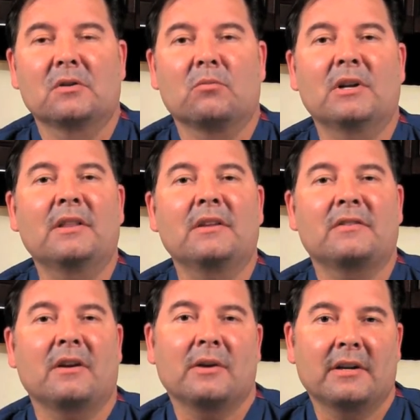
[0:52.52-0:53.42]
One of
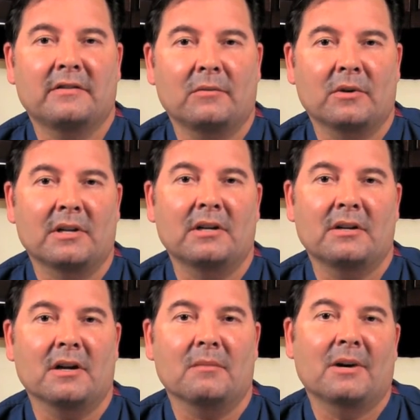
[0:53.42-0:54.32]
these areas that we're going to
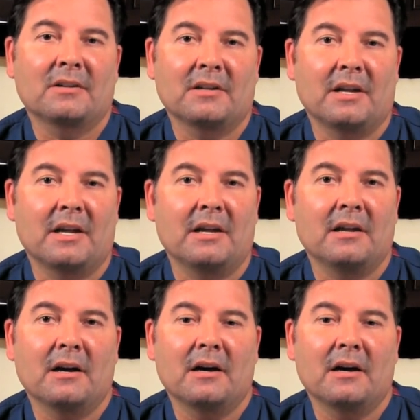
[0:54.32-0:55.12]
talk about today,